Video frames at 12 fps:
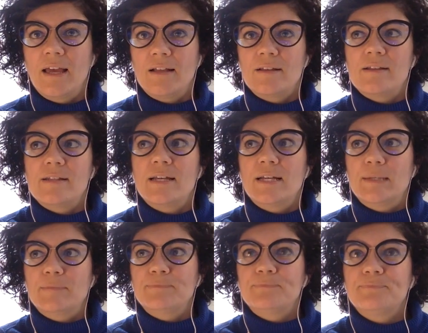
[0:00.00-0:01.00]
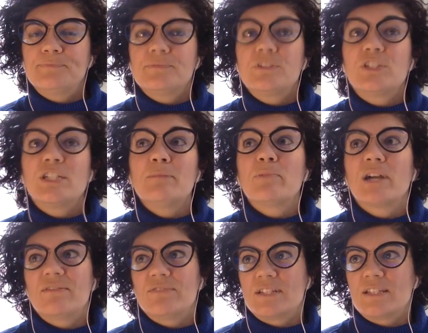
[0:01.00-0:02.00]
And she
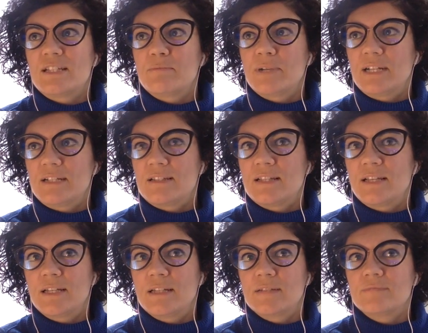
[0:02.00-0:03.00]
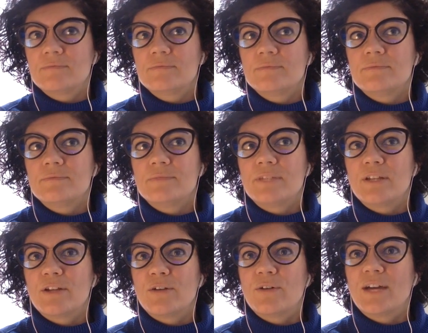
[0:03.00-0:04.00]
prefaced it by saying, you
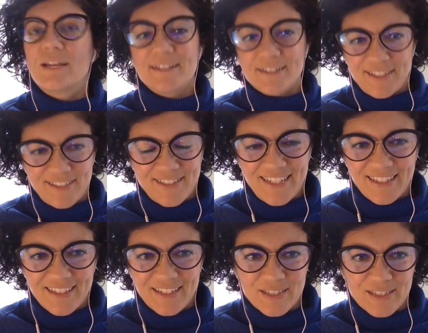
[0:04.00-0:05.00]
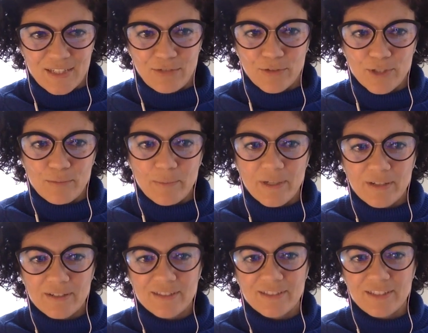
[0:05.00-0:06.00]
know, I understand that as a group,
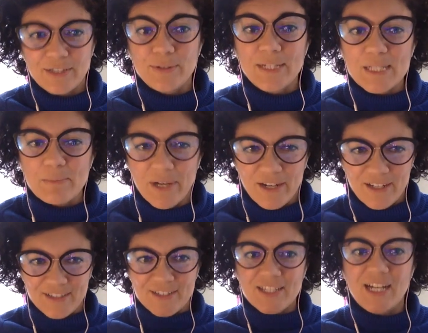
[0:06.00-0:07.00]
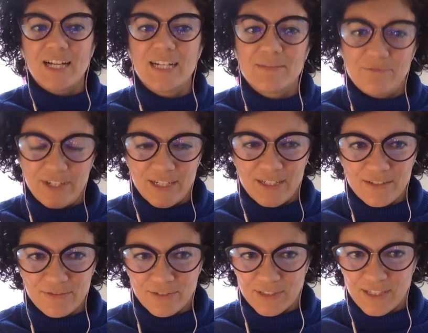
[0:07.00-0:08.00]
you experience time very
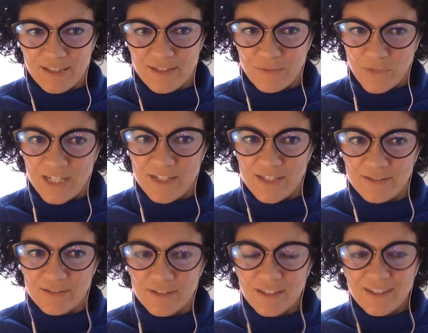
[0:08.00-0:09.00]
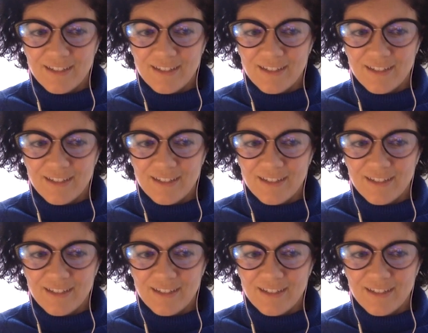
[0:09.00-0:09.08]
differently than we do.